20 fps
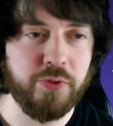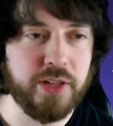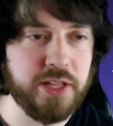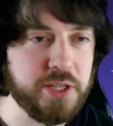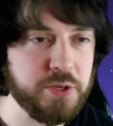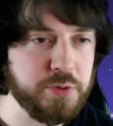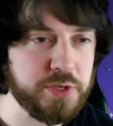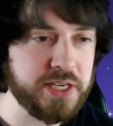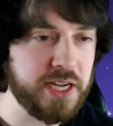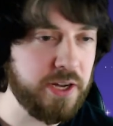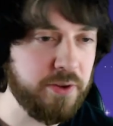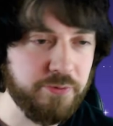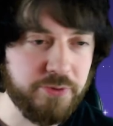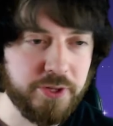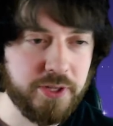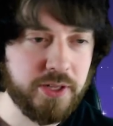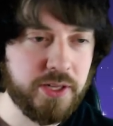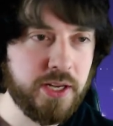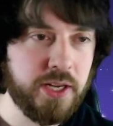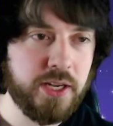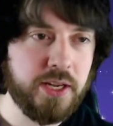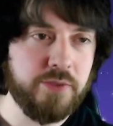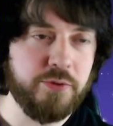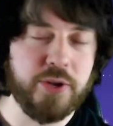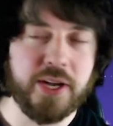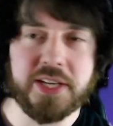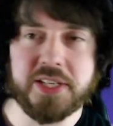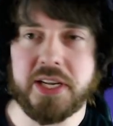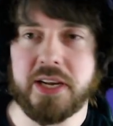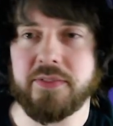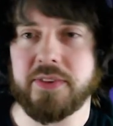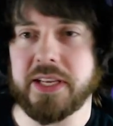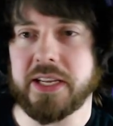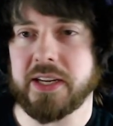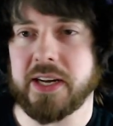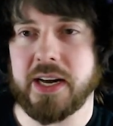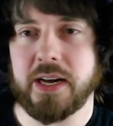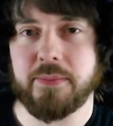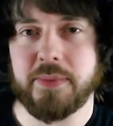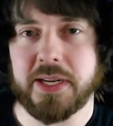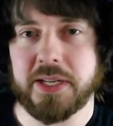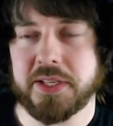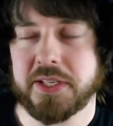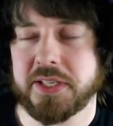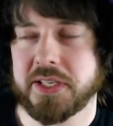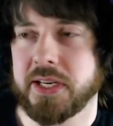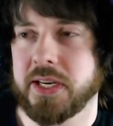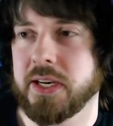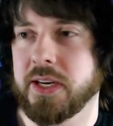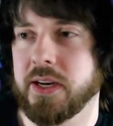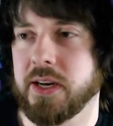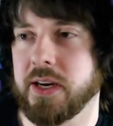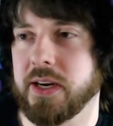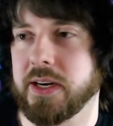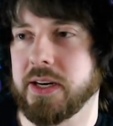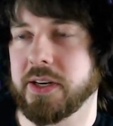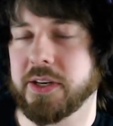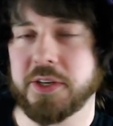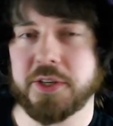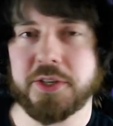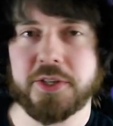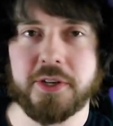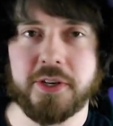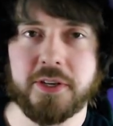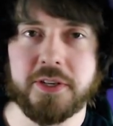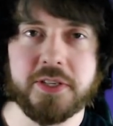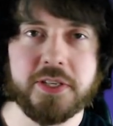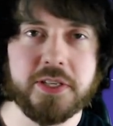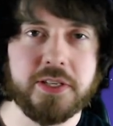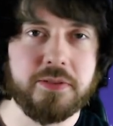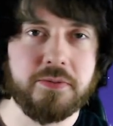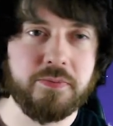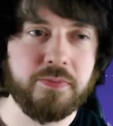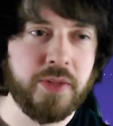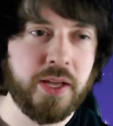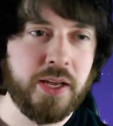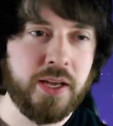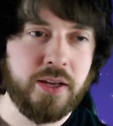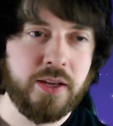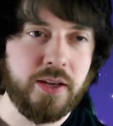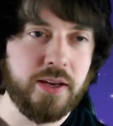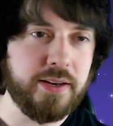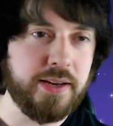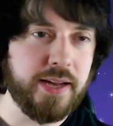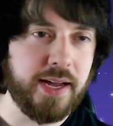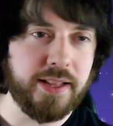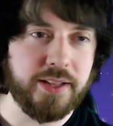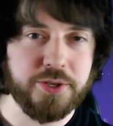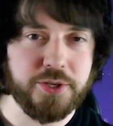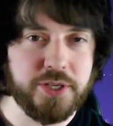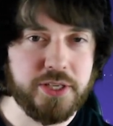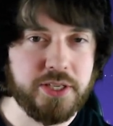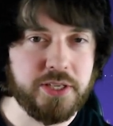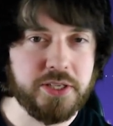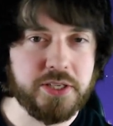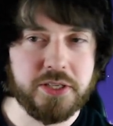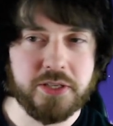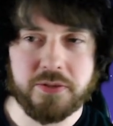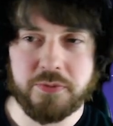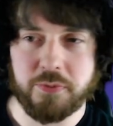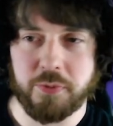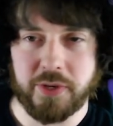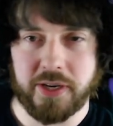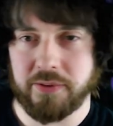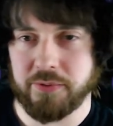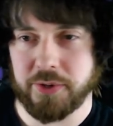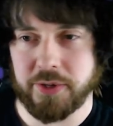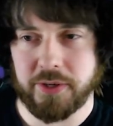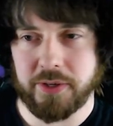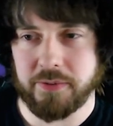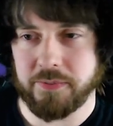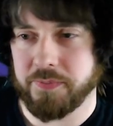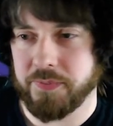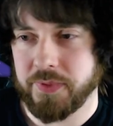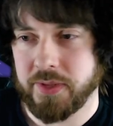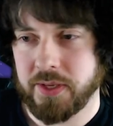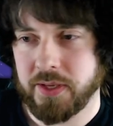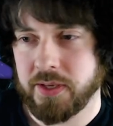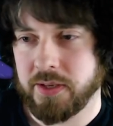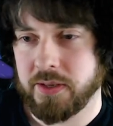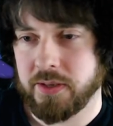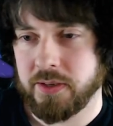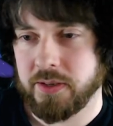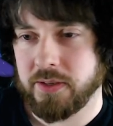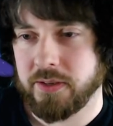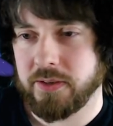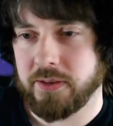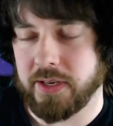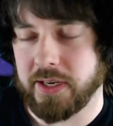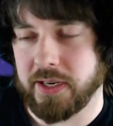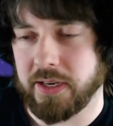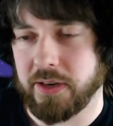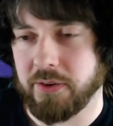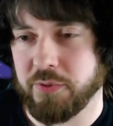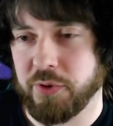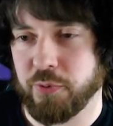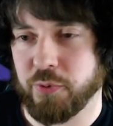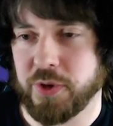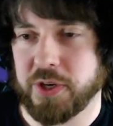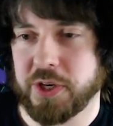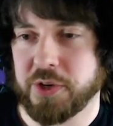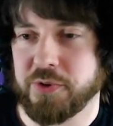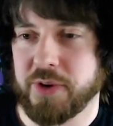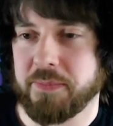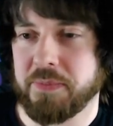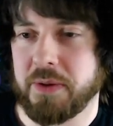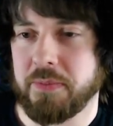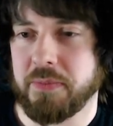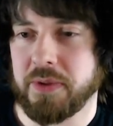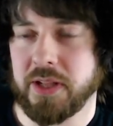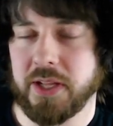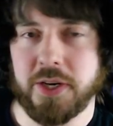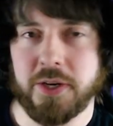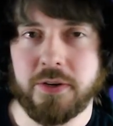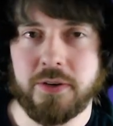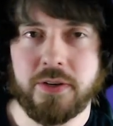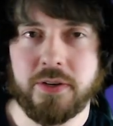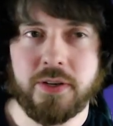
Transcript: this was helpful. If you guys have any comments, uh, concerns, analogies, whatever, uh, feel free to drop them below.